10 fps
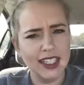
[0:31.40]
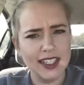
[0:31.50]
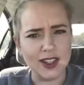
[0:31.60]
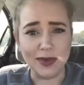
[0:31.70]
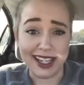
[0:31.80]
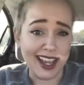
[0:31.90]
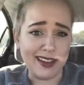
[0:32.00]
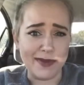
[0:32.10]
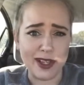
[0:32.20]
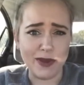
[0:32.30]
So I'm like, hey,
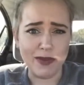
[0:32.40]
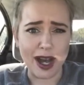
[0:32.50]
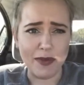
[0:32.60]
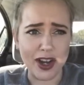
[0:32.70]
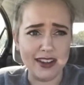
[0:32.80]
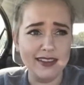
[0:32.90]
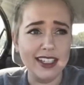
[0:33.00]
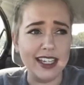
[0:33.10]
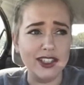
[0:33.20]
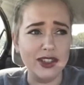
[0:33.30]
may as well pop on
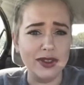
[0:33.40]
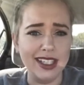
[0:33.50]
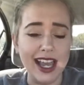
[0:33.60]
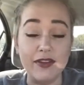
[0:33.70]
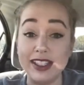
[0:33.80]
and do a live.